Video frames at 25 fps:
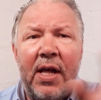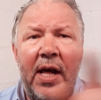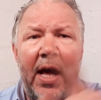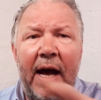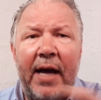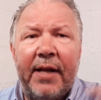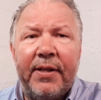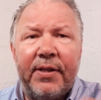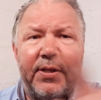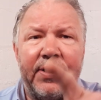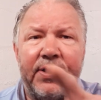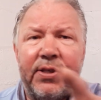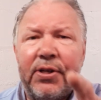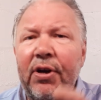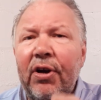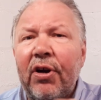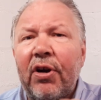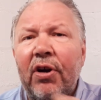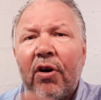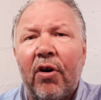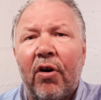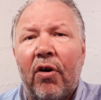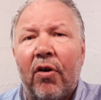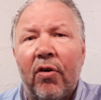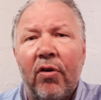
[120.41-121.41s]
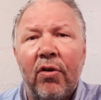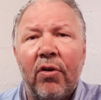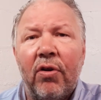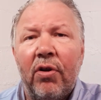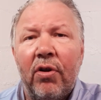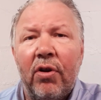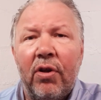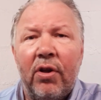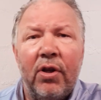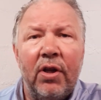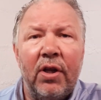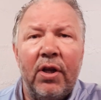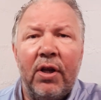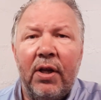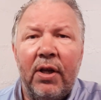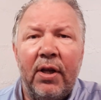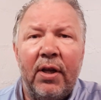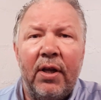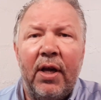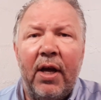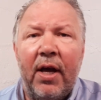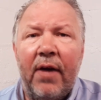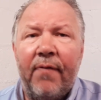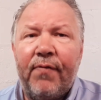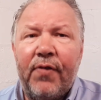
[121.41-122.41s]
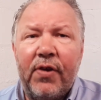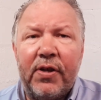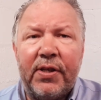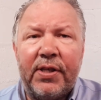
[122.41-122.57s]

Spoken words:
and circle if you